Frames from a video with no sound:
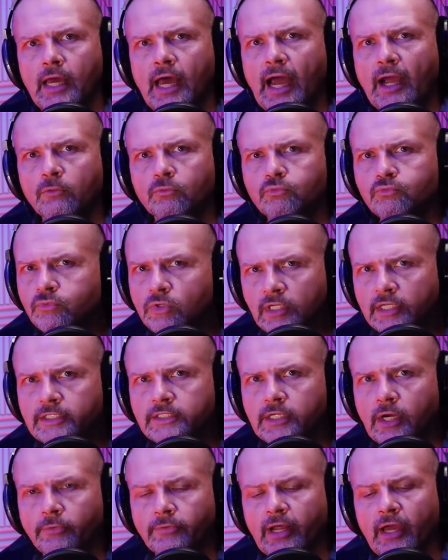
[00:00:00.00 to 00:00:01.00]
I really
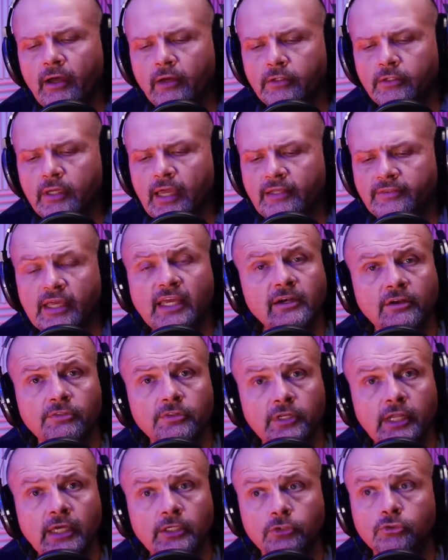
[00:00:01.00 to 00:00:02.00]
don't. Now, at the end of
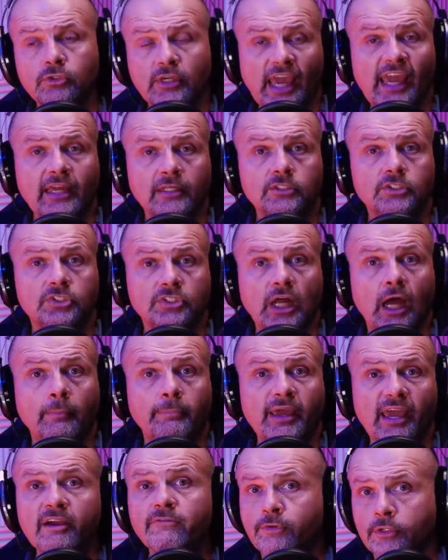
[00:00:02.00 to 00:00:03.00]
the day, you can't
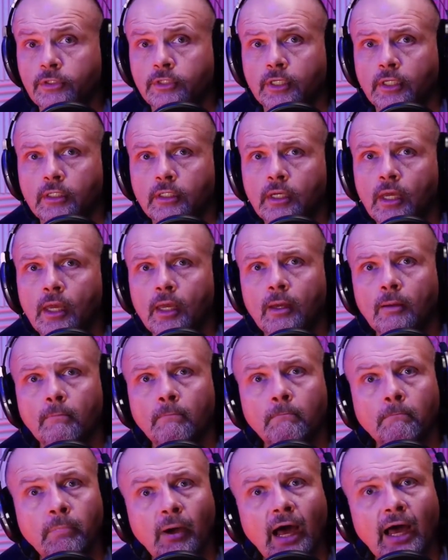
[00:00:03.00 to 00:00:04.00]
stop everything,
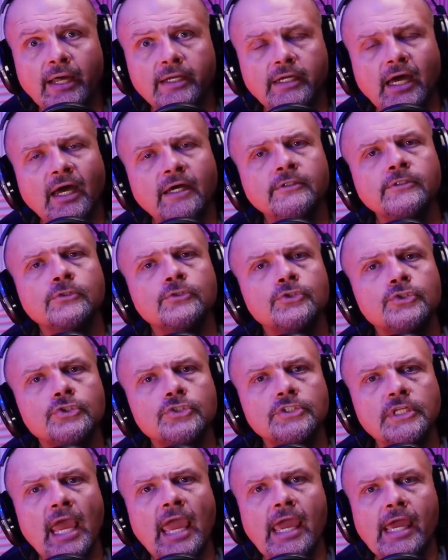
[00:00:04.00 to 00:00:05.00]
but
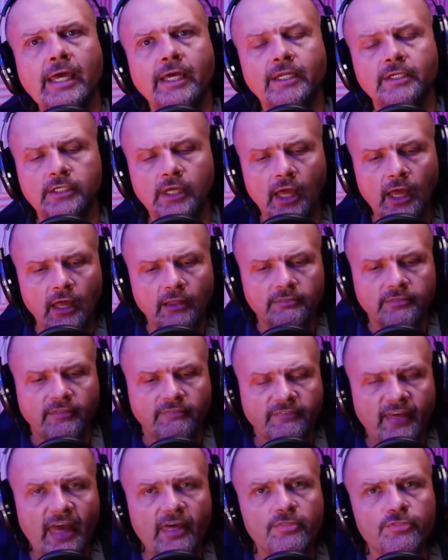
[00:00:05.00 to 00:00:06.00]
understand
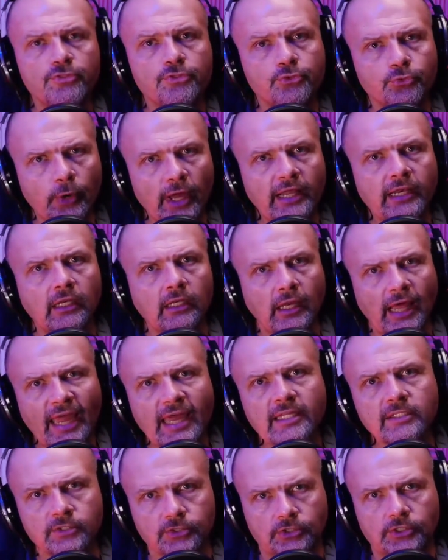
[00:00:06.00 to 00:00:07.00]
that that threat
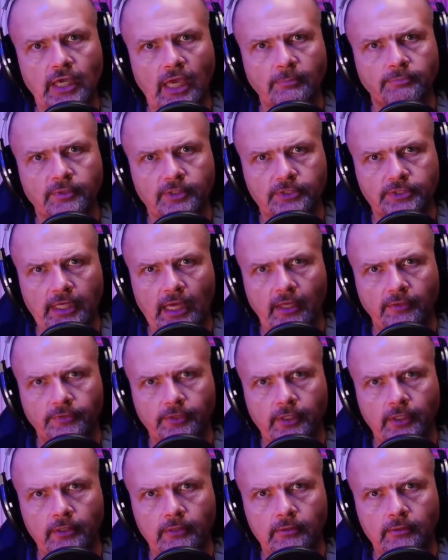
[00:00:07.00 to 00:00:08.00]
landscape that's out
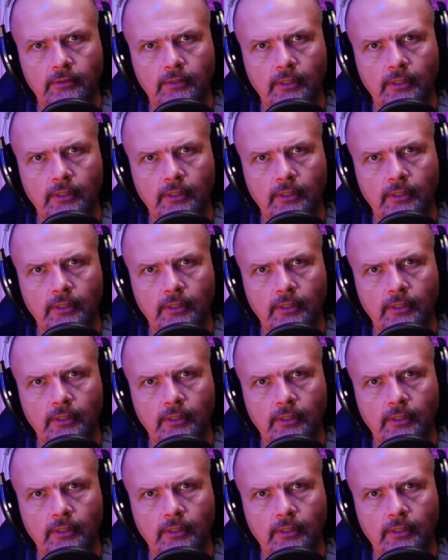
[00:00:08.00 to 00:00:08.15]
there,